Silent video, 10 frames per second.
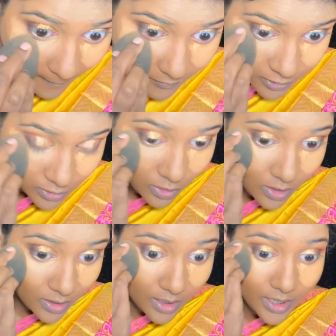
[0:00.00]
this is
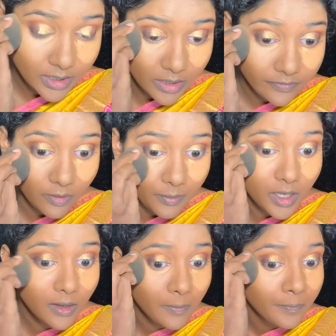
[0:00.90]
gonna correct it for
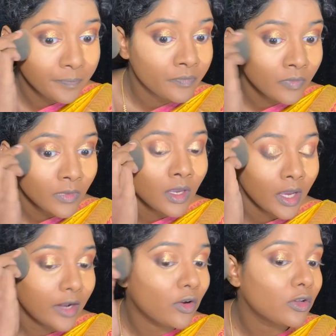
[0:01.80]
me.
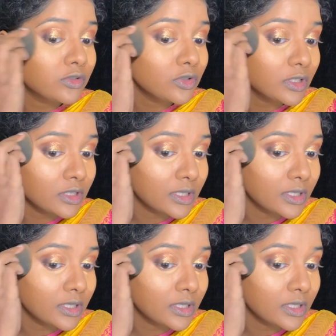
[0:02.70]
And also, this is